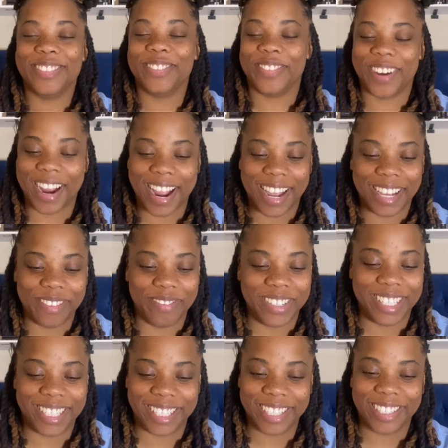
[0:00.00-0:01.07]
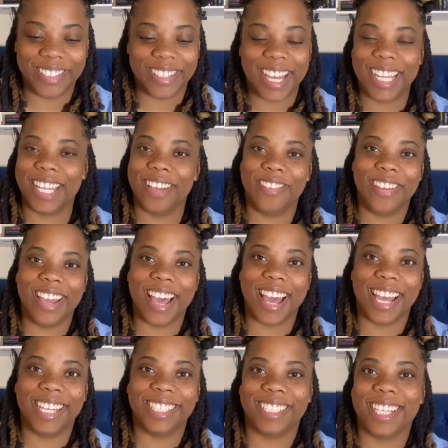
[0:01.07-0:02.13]
Right, me too. I love you
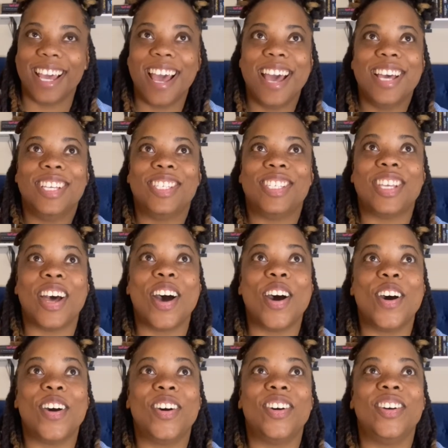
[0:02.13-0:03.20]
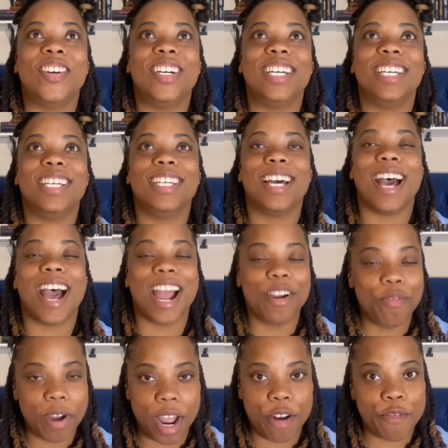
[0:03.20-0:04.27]
guys. So I
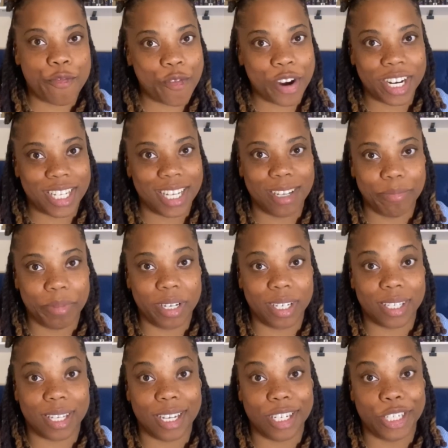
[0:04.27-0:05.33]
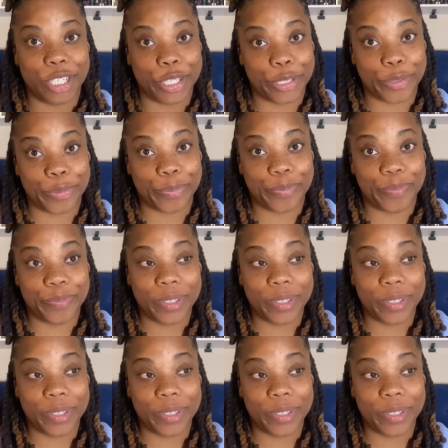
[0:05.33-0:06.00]
read 14 books in June,